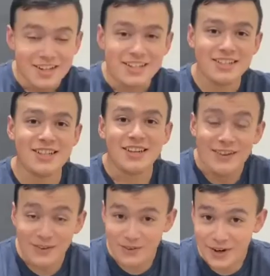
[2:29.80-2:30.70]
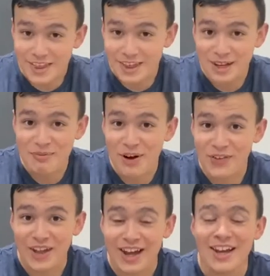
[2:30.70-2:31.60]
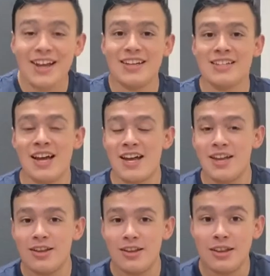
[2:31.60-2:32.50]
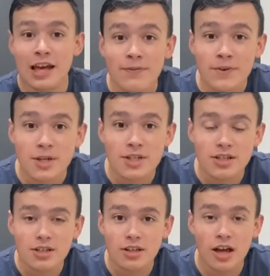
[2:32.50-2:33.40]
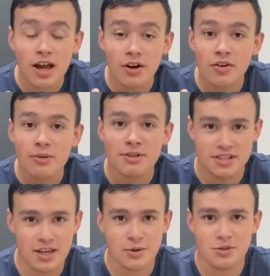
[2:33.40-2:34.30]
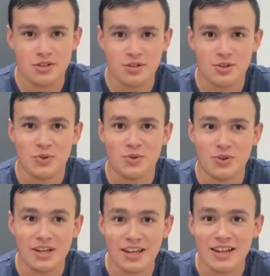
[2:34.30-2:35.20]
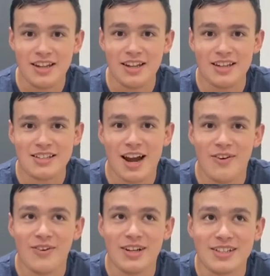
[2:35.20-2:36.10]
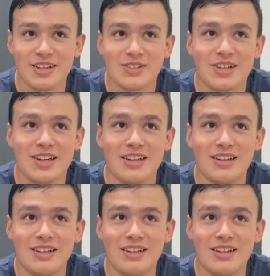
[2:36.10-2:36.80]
See, funny thing about that is that that fish had already been scaled, so it doesn't have any scales on it.